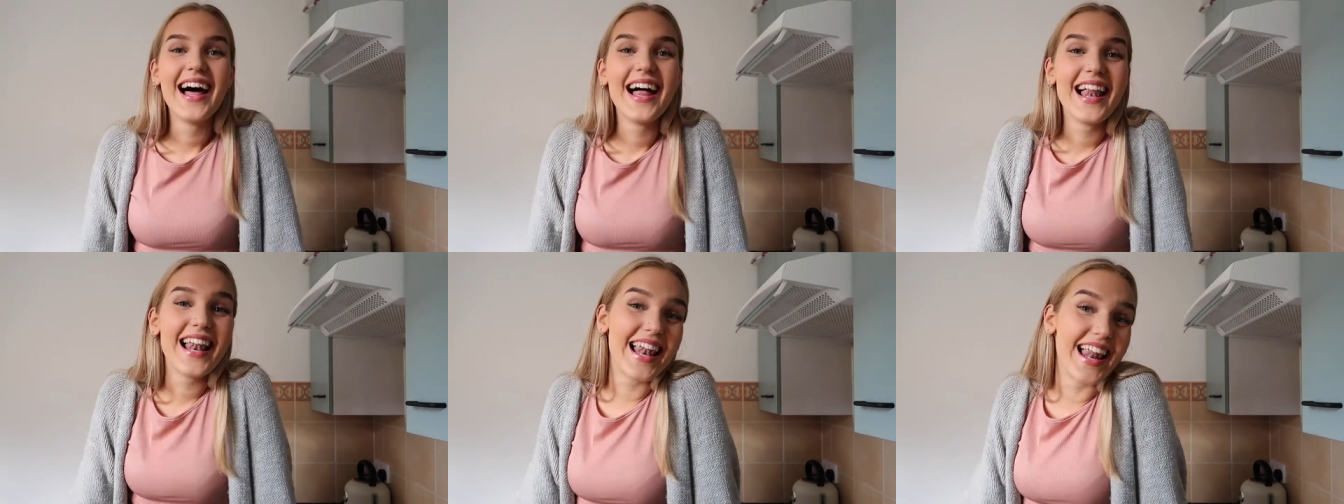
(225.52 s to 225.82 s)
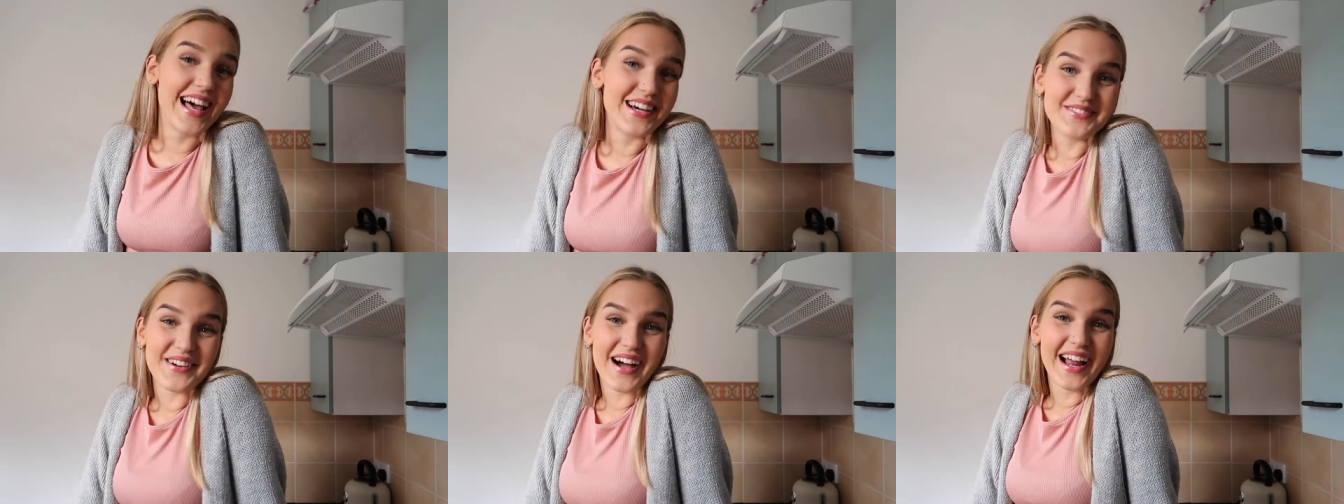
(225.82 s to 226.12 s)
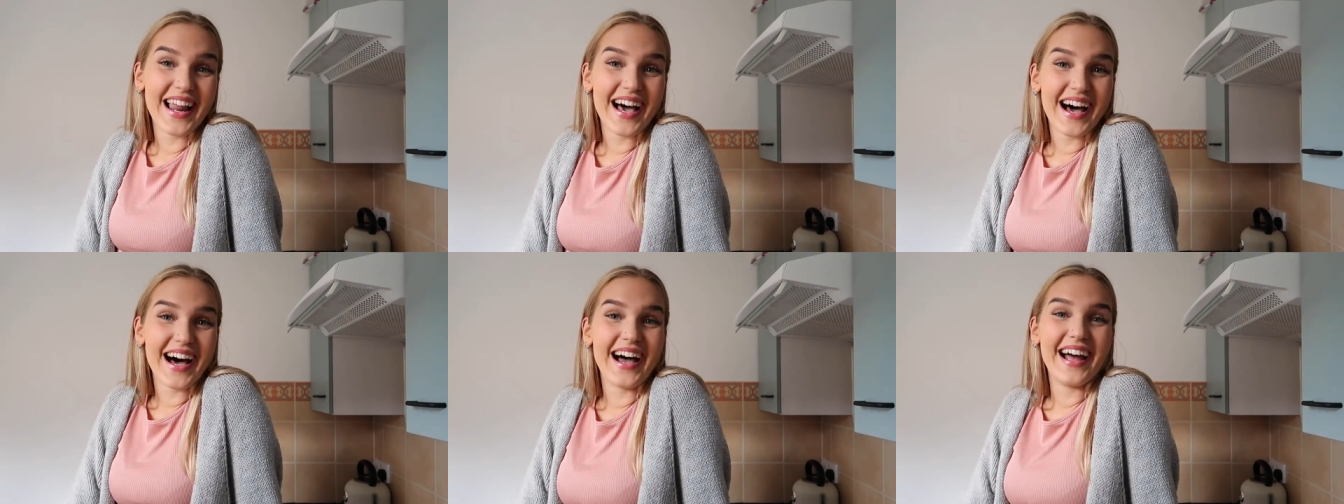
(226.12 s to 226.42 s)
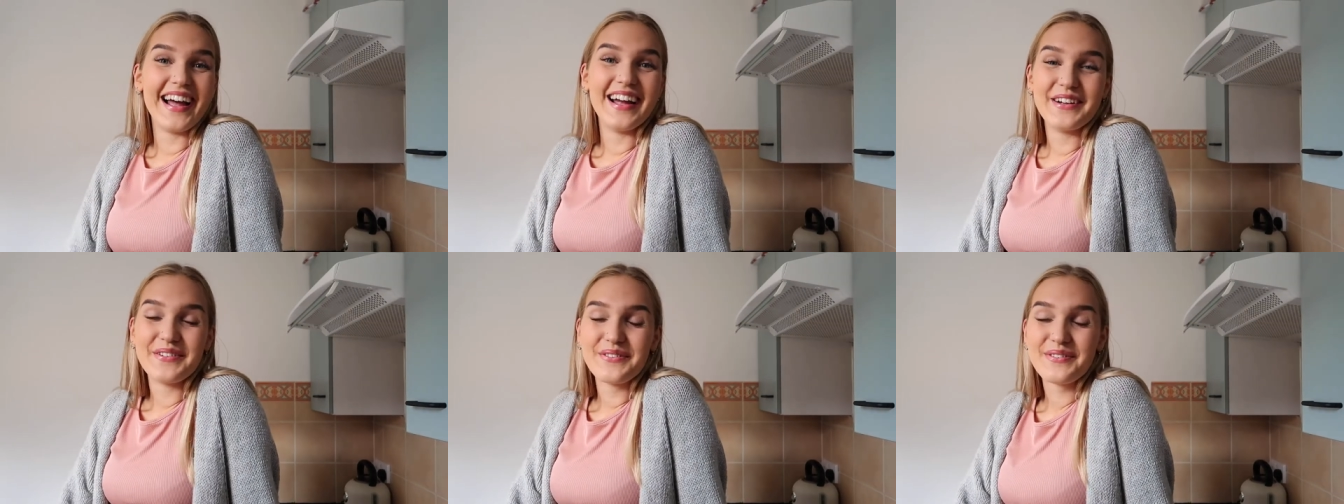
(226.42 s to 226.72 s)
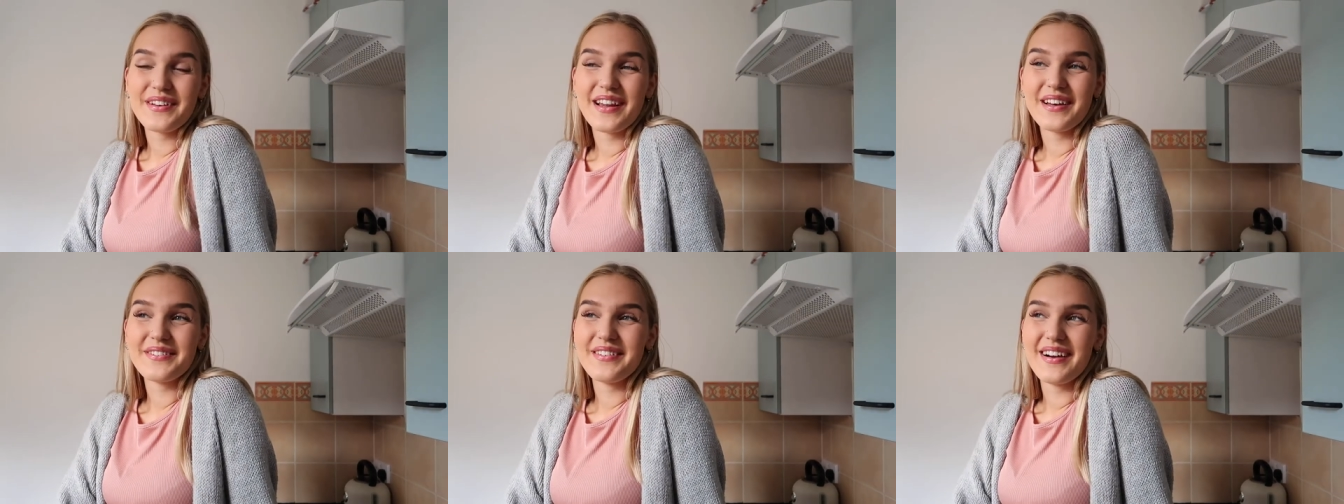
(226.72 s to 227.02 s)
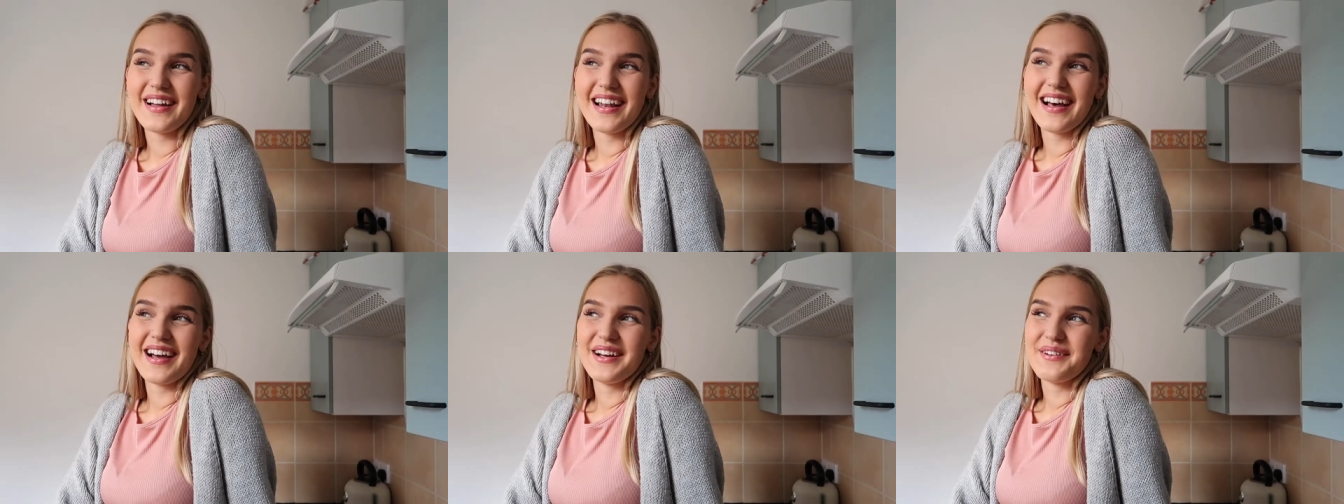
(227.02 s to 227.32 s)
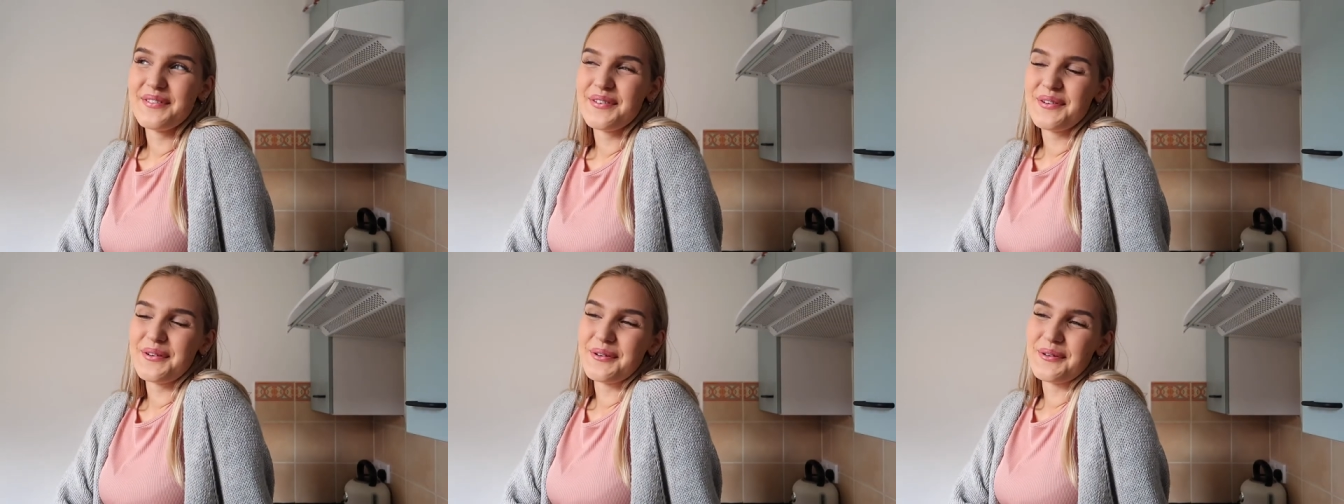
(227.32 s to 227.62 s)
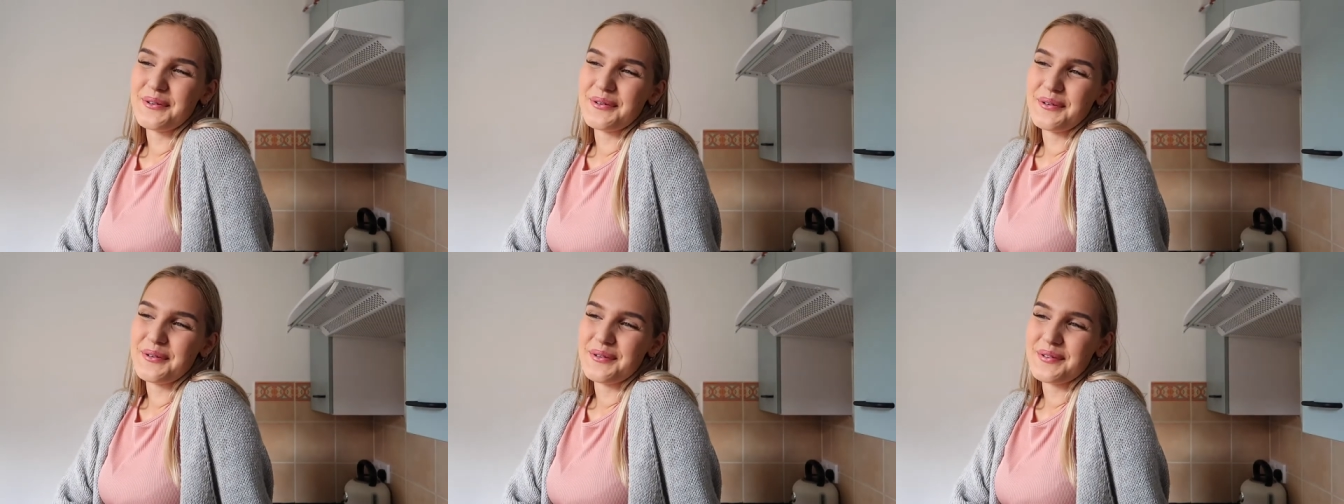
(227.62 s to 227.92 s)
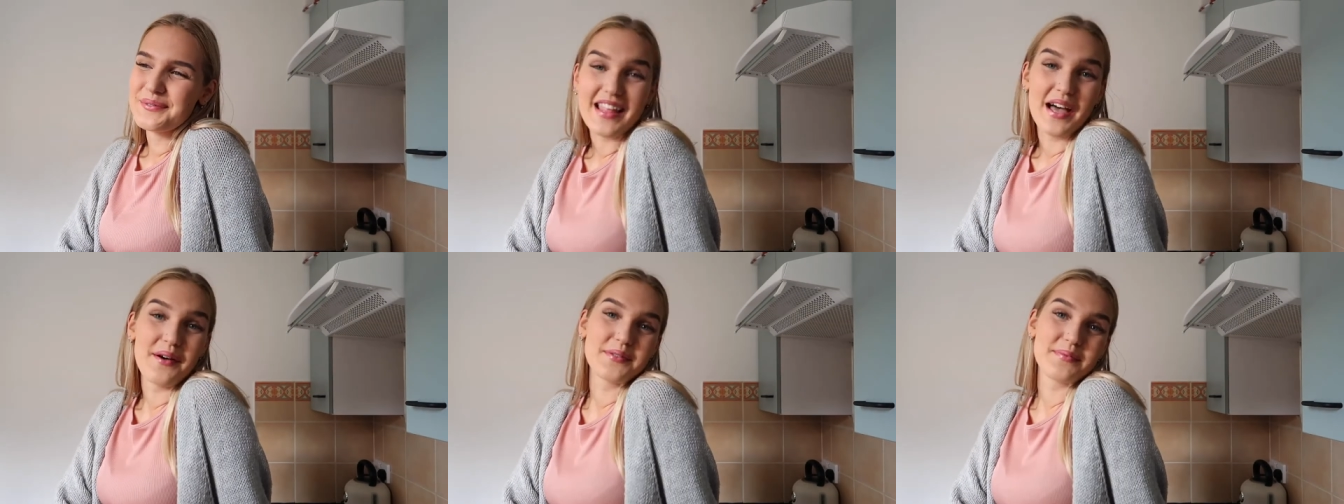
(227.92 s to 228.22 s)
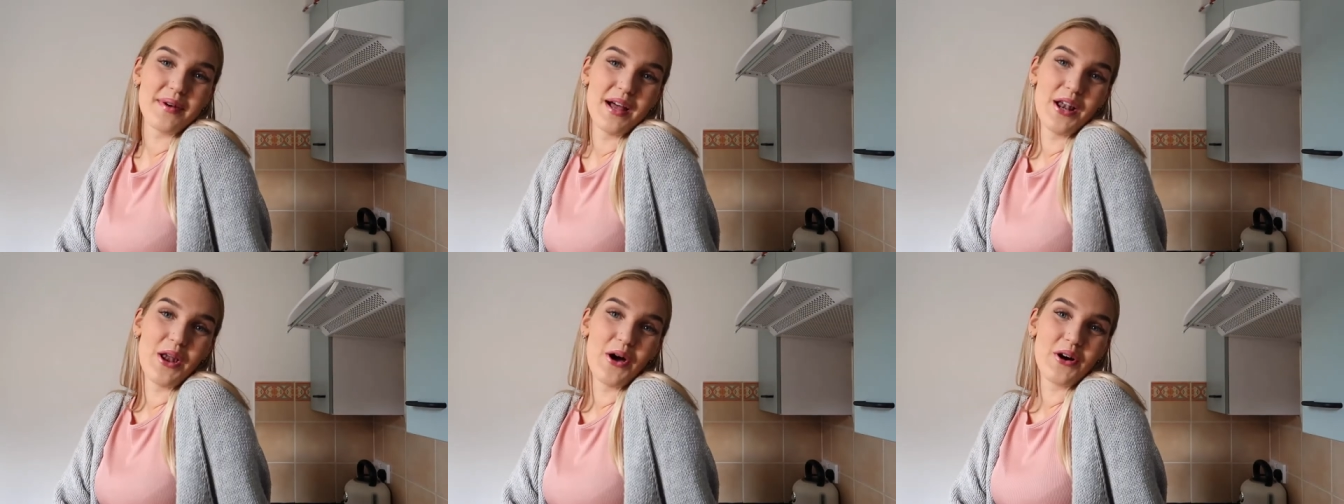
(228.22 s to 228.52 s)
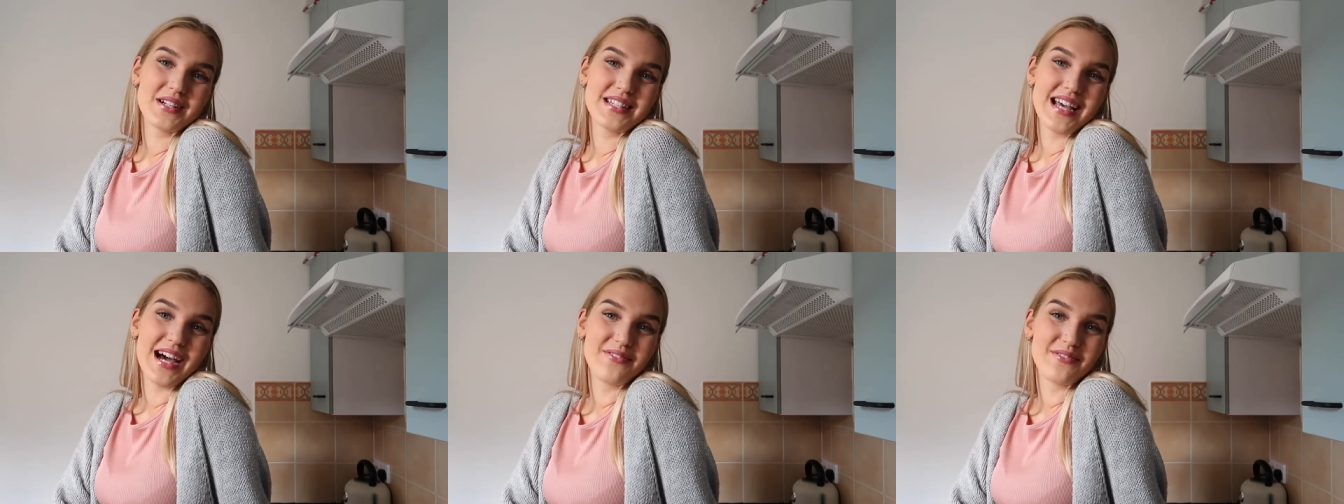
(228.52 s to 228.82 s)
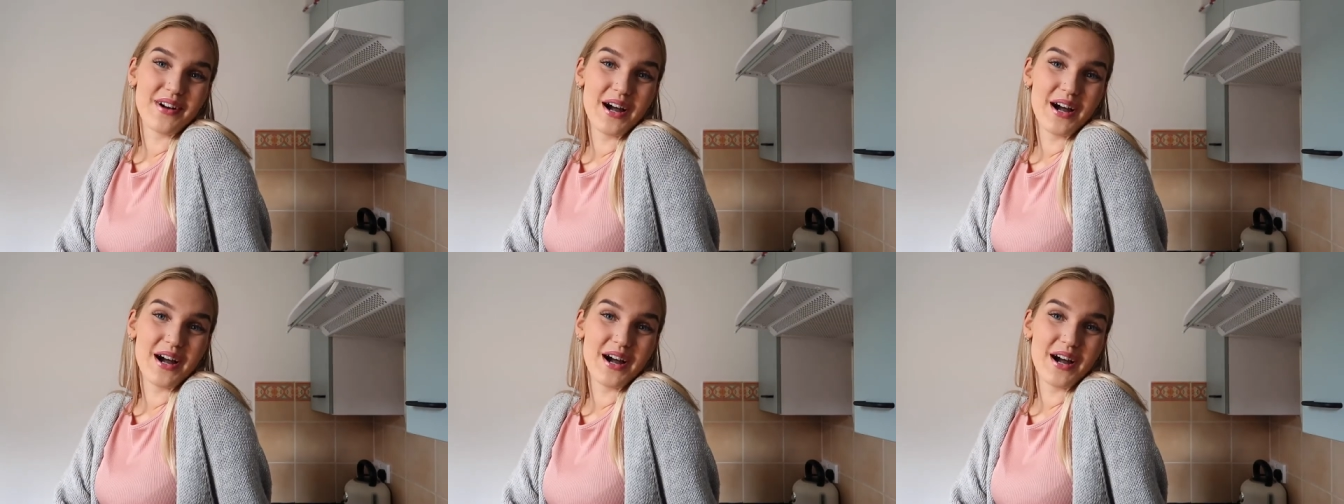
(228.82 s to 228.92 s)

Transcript: Love my life. That was my lockdown